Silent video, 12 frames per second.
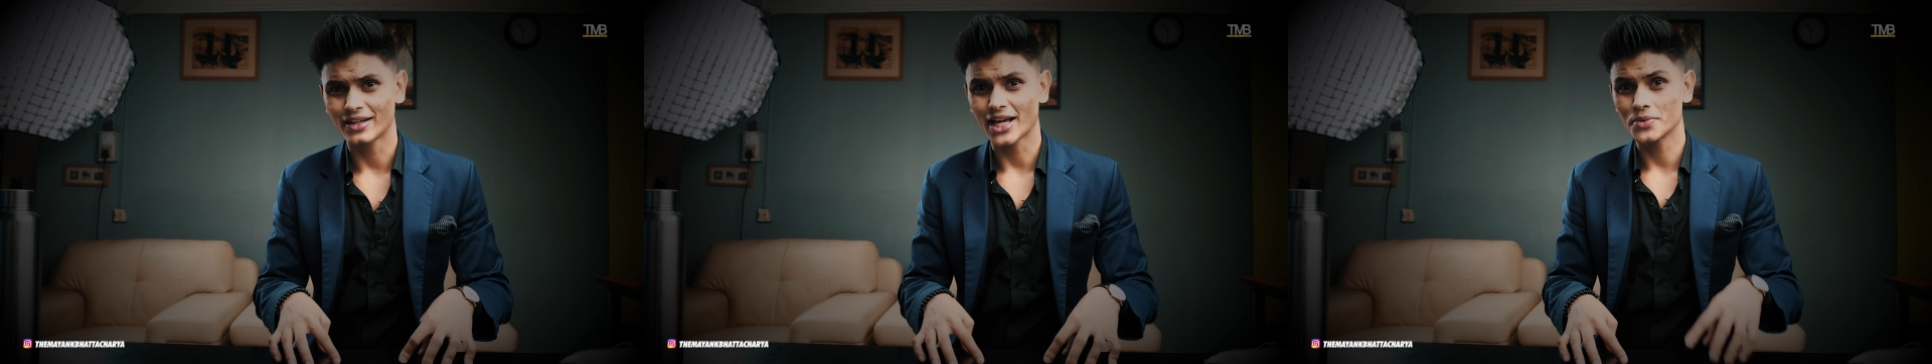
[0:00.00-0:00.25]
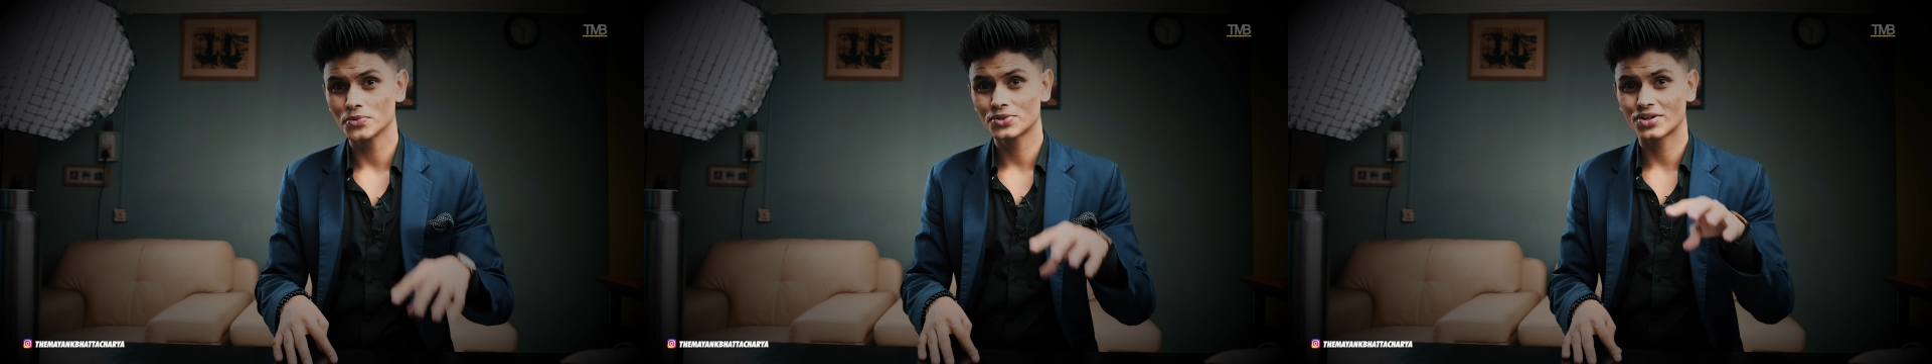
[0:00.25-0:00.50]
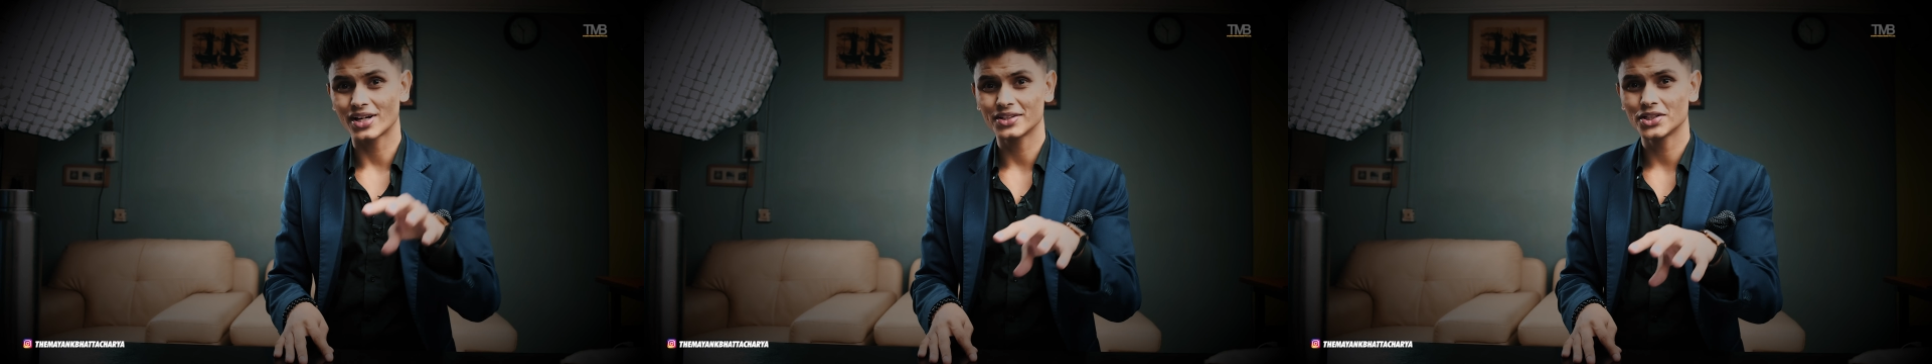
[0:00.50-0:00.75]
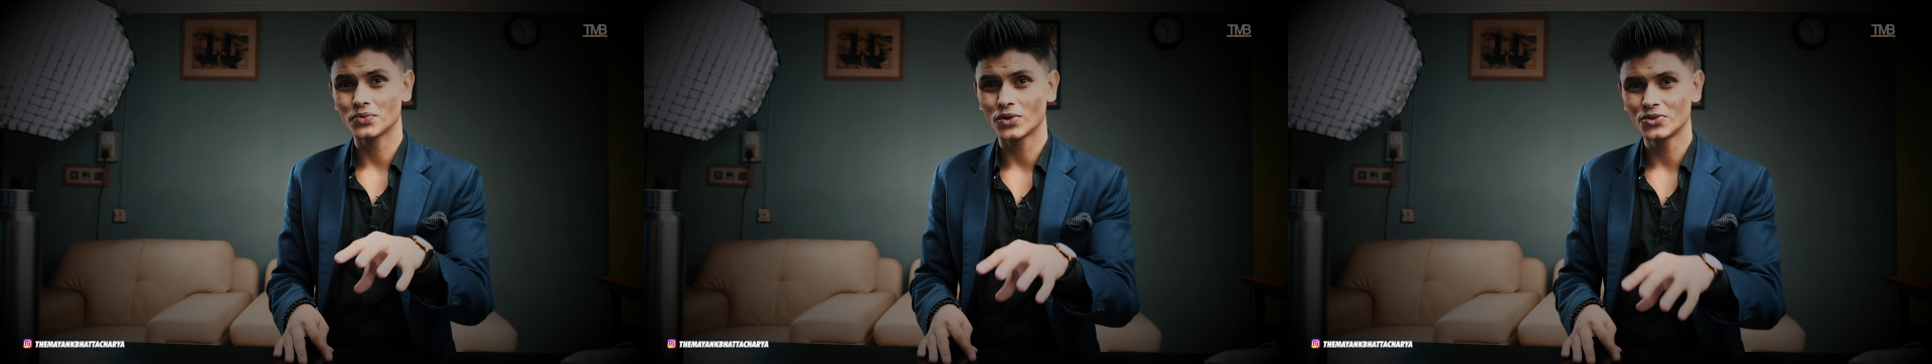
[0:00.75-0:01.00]
I would
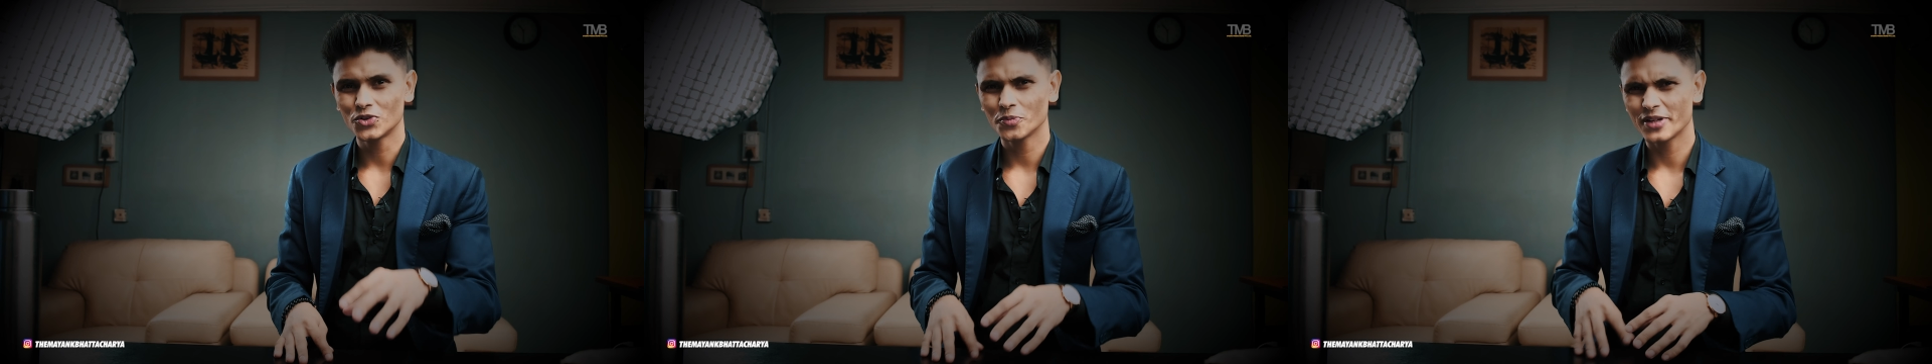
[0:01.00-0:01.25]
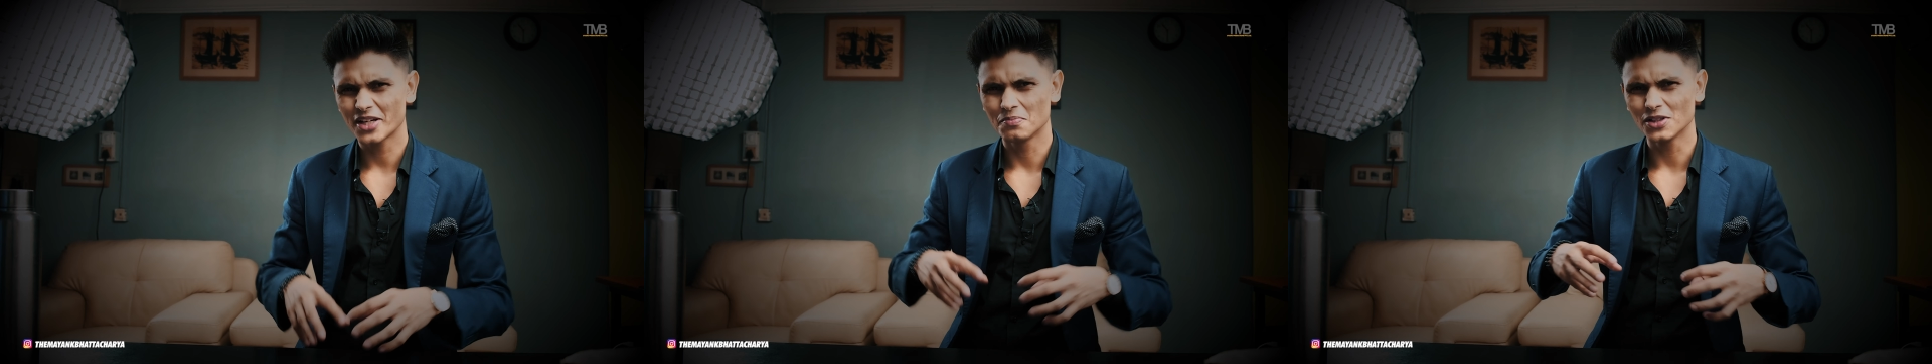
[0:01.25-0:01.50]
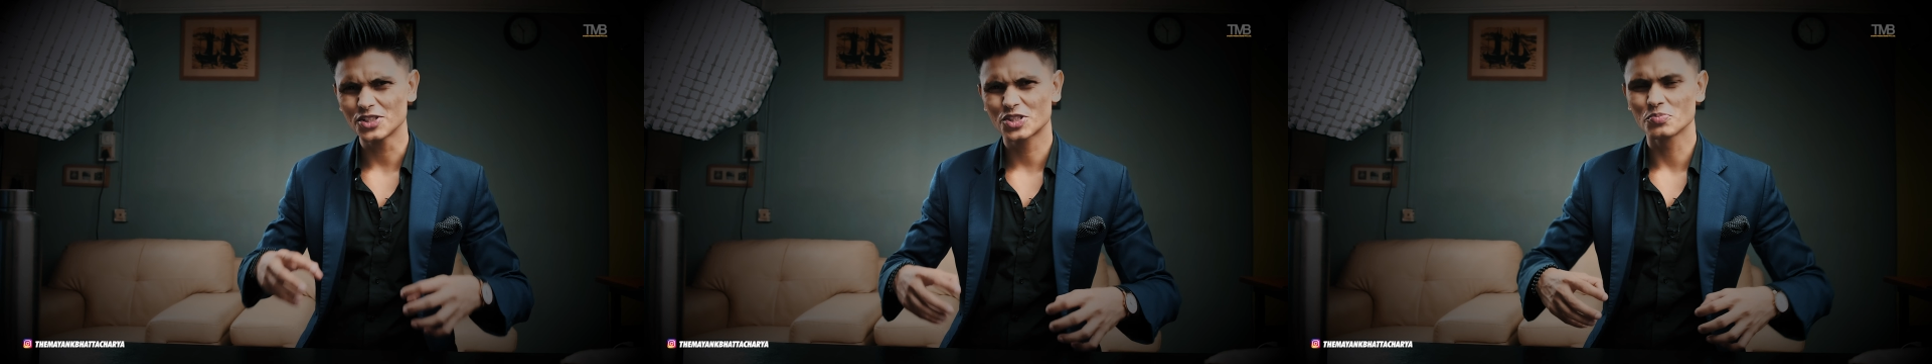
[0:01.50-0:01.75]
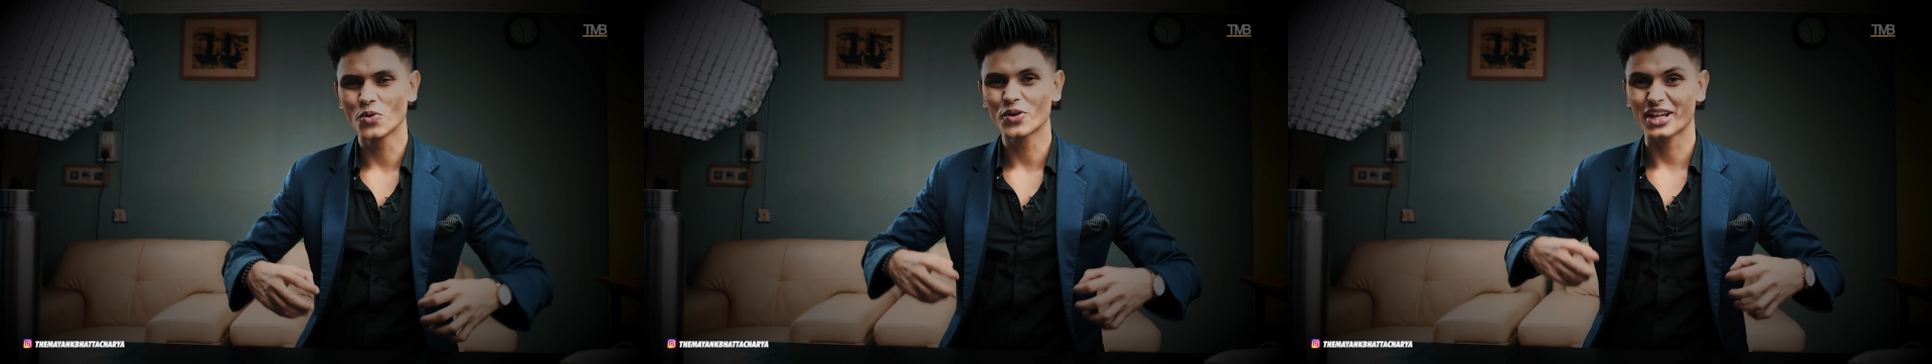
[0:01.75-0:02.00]
rather want to make much
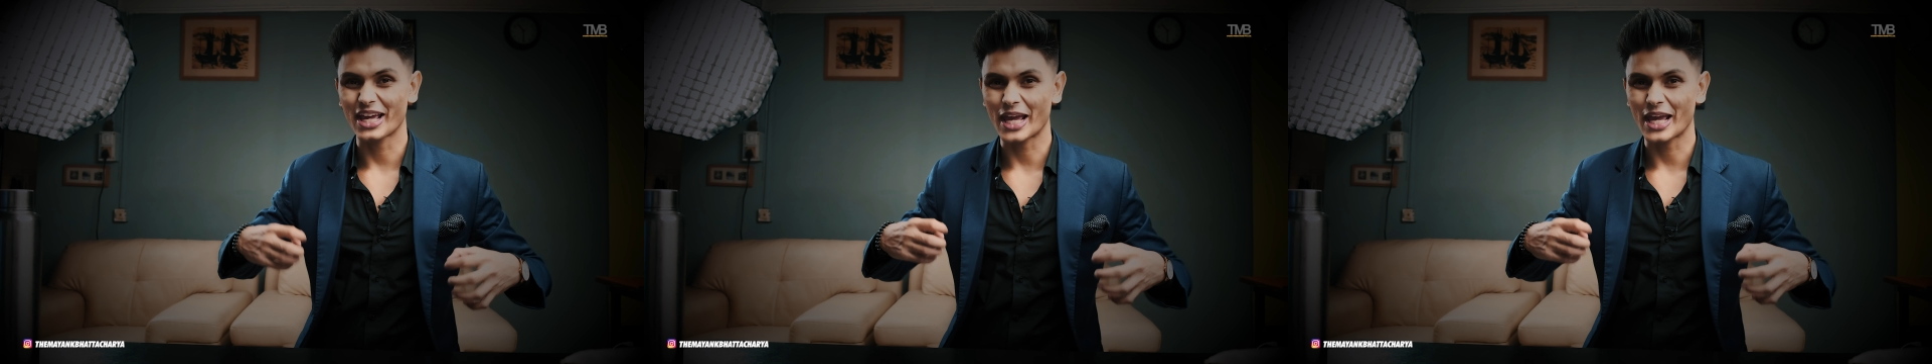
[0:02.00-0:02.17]
more